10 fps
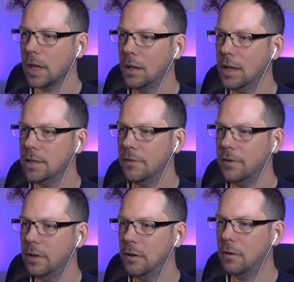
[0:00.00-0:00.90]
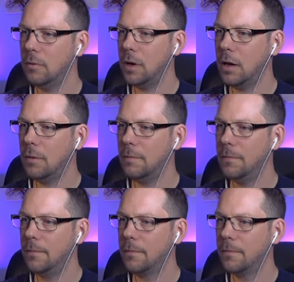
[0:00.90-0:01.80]
Let's have another one.
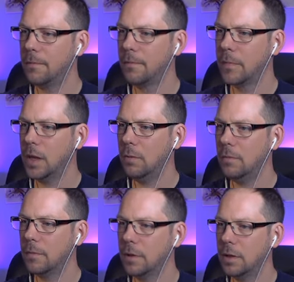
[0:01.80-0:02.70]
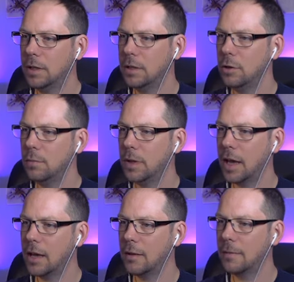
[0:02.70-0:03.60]
No, I need to
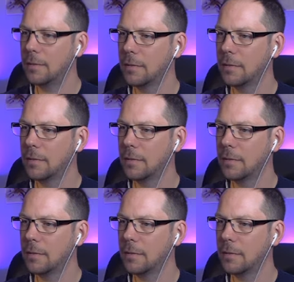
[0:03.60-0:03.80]
duplicate it.